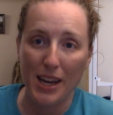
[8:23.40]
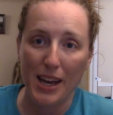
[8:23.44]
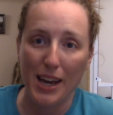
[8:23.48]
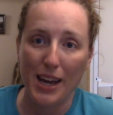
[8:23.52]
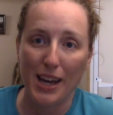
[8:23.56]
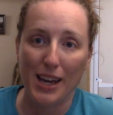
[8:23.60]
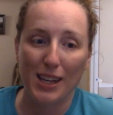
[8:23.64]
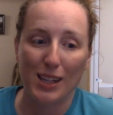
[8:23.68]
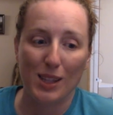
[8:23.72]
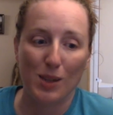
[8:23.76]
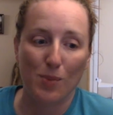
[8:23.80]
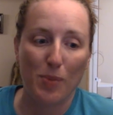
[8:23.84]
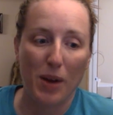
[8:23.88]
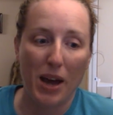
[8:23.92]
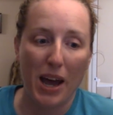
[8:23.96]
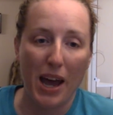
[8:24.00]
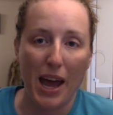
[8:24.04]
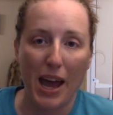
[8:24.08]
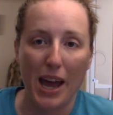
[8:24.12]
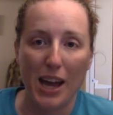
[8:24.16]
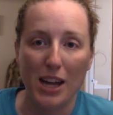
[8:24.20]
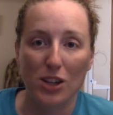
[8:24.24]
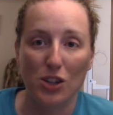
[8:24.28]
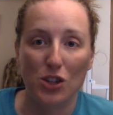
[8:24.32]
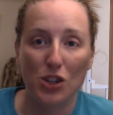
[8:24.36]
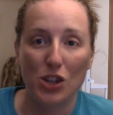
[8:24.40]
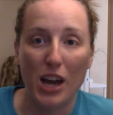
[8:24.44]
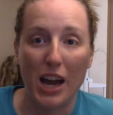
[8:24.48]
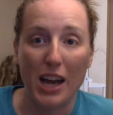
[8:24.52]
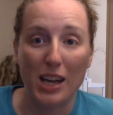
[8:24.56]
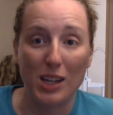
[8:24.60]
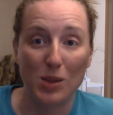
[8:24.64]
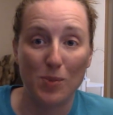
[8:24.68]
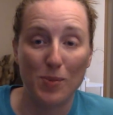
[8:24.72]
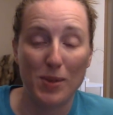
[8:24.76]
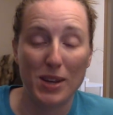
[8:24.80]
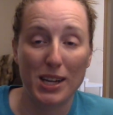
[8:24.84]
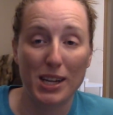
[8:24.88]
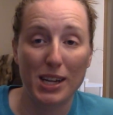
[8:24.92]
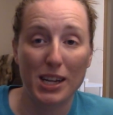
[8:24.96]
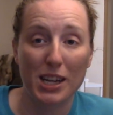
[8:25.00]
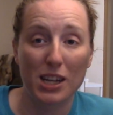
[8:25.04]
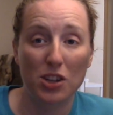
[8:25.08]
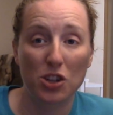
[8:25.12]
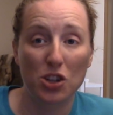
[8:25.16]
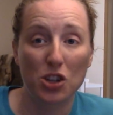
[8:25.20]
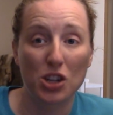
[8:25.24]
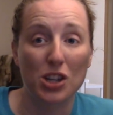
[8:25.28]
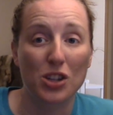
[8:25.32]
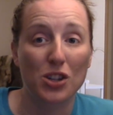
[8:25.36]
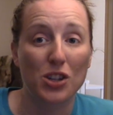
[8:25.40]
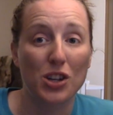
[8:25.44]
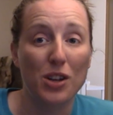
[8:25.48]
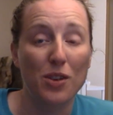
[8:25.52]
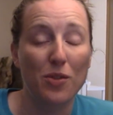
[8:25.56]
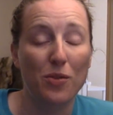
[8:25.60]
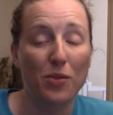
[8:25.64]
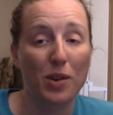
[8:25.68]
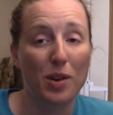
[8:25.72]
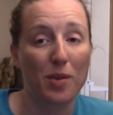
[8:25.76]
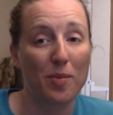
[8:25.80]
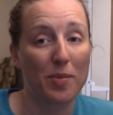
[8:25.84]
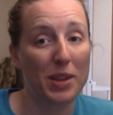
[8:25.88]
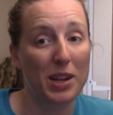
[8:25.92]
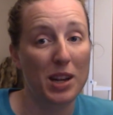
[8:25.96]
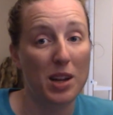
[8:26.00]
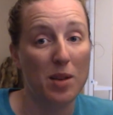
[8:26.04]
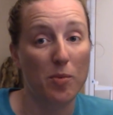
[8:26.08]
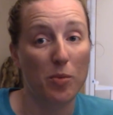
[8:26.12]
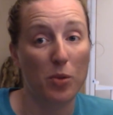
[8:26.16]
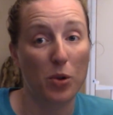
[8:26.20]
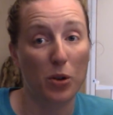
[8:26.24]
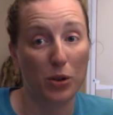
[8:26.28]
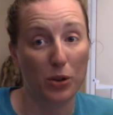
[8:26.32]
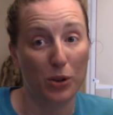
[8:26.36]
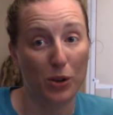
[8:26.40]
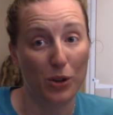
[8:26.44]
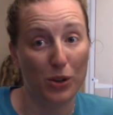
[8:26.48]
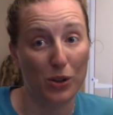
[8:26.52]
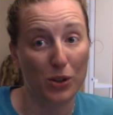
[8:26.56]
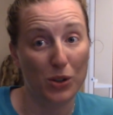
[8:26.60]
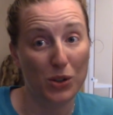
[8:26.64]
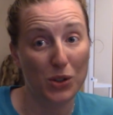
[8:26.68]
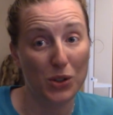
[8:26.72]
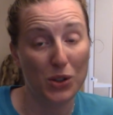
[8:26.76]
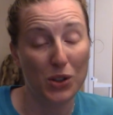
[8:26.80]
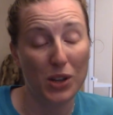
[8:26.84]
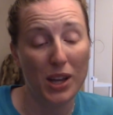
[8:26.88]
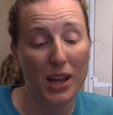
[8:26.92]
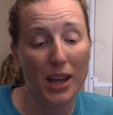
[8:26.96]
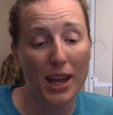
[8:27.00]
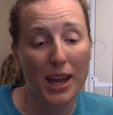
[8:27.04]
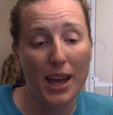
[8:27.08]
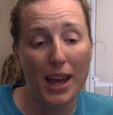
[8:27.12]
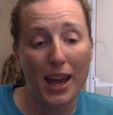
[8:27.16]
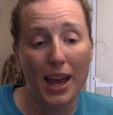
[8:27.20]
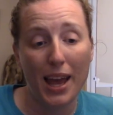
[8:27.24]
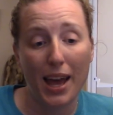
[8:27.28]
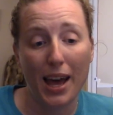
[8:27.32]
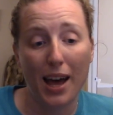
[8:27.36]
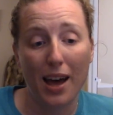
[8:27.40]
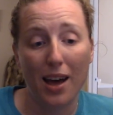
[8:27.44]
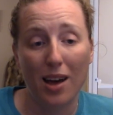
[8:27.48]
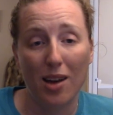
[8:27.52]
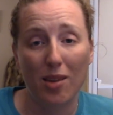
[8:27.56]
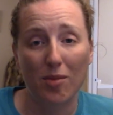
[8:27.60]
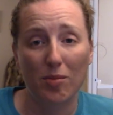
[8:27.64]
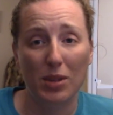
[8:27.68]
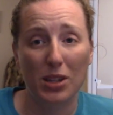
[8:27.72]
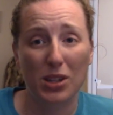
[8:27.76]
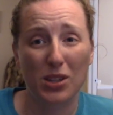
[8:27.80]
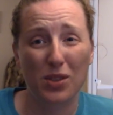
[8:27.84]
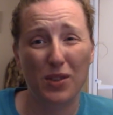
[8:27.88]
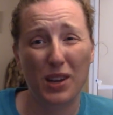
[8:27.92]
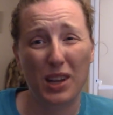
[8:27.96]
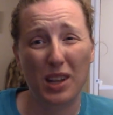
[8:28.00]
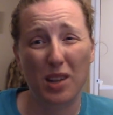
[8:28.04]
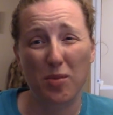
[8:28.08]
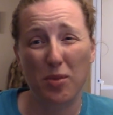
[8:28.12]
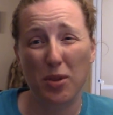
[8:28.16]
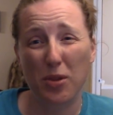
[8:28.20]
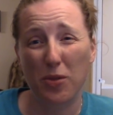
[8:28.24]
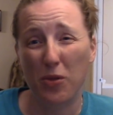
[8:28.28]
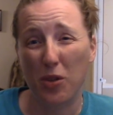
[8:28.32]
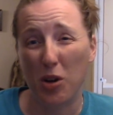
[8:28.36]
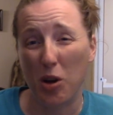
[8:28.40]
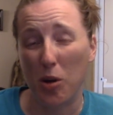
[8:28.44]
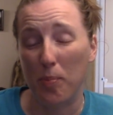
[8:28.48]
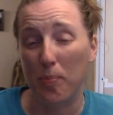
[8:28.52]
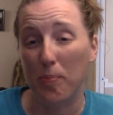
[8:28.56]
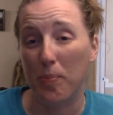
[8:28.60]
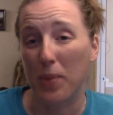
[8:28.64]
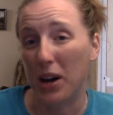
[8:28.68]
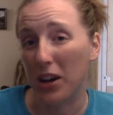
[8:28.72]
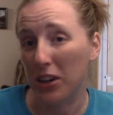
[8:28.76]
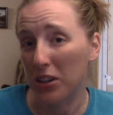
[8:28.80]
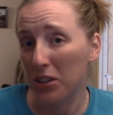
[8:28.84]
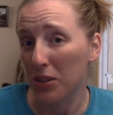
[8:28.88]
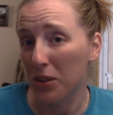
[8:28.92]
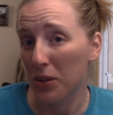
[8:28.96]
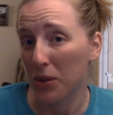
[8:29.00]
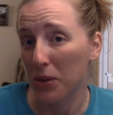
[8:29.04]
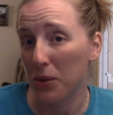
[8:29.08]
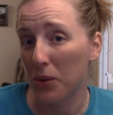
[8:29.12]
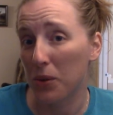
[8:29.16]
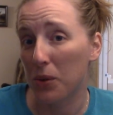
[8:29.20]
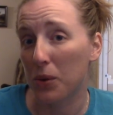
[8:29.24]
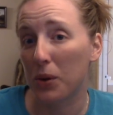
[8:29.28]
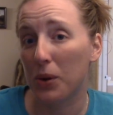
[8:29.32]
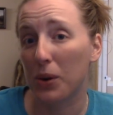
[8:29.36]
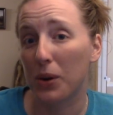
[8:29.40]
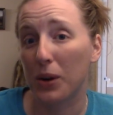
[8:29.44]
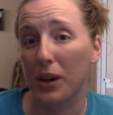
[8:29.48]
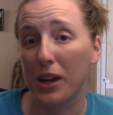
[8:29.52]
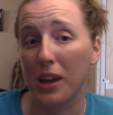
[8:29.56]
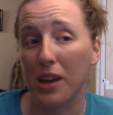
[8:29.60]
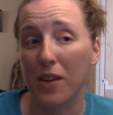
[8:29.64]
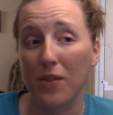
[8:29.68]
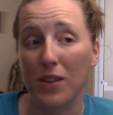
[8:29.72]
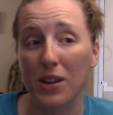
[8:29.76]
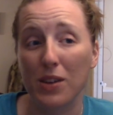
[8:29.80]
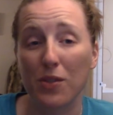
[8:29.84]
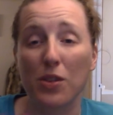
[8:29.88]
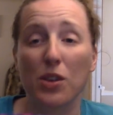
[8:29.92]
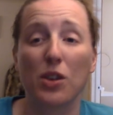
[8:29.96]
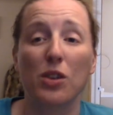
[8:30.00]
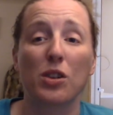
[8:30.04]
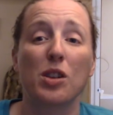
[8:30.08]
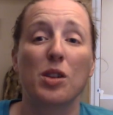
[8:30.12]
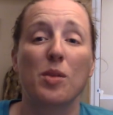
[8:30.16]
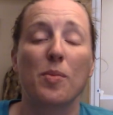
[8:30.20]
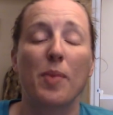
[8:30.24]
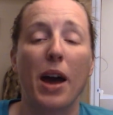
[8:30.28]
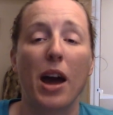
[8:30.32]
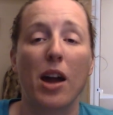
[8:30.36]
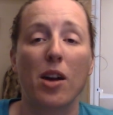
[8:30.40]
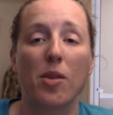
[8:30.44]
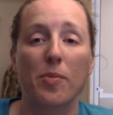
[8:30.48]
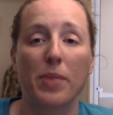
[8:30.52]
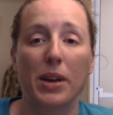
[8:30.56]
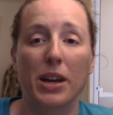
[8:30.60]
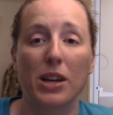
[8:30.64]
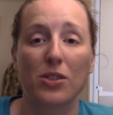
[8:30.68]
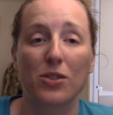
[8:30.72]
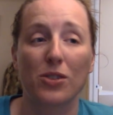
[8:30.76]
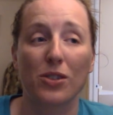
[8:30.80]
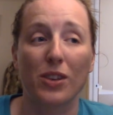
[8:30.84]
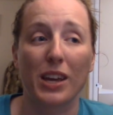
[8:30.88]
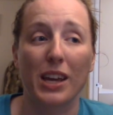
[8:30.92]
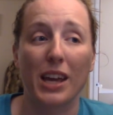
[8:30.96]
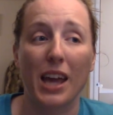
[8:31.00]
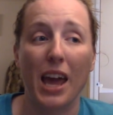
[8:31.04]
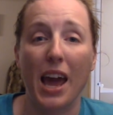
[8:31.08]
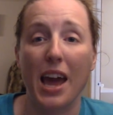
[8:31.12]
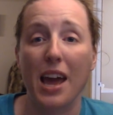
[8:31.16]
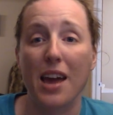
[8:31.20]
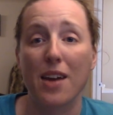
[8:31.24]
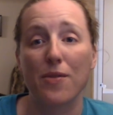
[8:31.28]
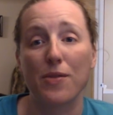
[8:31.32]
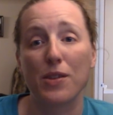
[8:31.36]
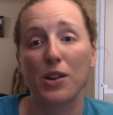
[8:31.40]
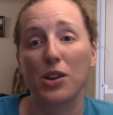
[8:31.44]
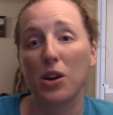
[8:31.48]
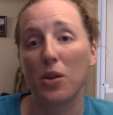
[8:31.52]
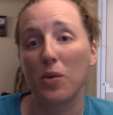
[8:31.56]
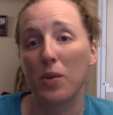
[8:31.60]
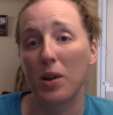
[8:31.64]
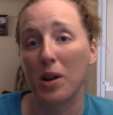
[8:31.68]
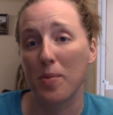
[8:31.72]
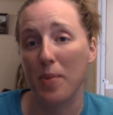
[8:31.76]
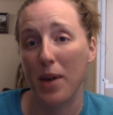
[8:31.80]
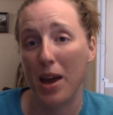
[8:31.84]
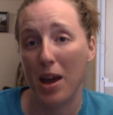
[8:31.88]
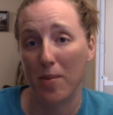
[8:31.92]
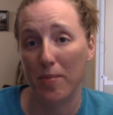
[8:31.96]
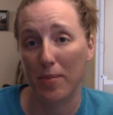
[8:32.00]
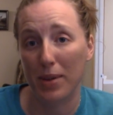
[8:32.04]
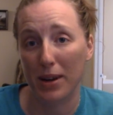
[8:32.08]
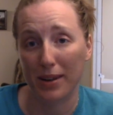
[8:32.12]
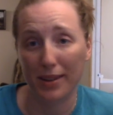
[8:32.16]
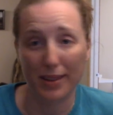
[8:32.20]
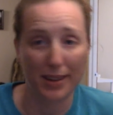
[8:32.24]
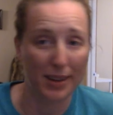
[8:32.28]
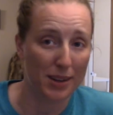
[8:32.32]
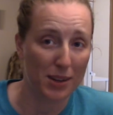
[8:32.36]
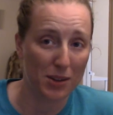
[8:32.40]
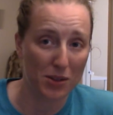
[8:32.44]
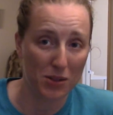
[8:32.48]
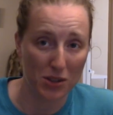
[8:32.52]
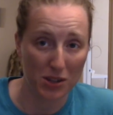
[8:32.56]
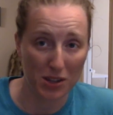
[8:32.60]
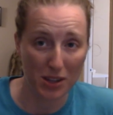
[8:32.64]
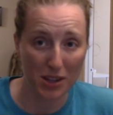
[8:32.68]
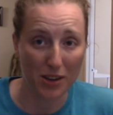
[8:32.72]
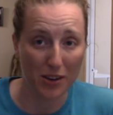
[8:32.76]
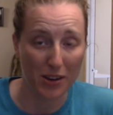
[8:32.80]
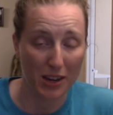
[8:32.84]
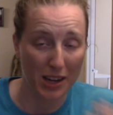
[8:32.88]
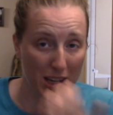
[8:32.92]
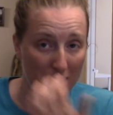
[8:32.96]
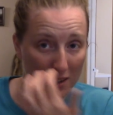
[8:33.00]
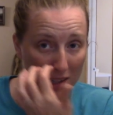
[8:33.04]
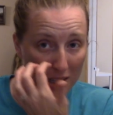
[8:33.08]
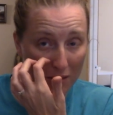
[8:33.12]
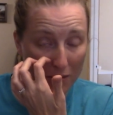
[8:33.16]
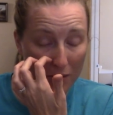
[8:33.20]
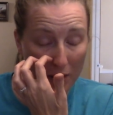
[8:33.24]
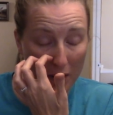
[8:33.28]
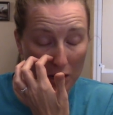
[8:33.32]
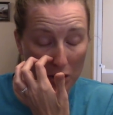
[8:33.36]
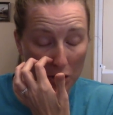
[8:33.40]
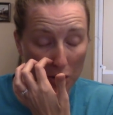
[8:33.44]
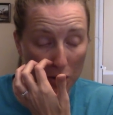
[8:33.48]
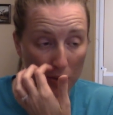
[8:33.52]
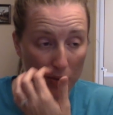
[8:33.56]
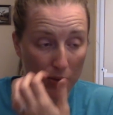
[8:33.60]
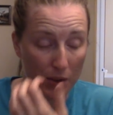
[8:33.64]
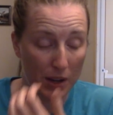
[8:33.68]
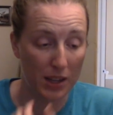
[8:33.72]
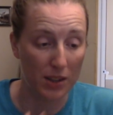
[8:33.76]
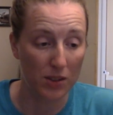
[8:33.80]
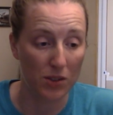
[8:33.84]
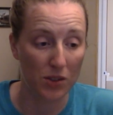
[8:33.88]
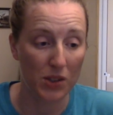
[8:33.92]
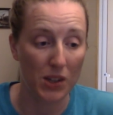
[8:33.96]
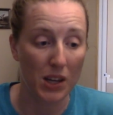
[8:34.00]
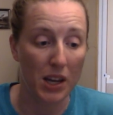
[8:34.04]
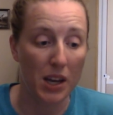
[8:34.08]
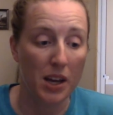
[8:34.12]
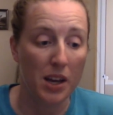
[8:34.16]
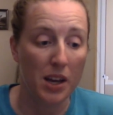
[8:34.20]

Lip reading: It's by Jasmine and Gigi from the Knitmore Girls. It's available for $1, or even if you go to the pattern page, they're like, hey, if you don't want to pay $1 that goes into their kids' adventure funds,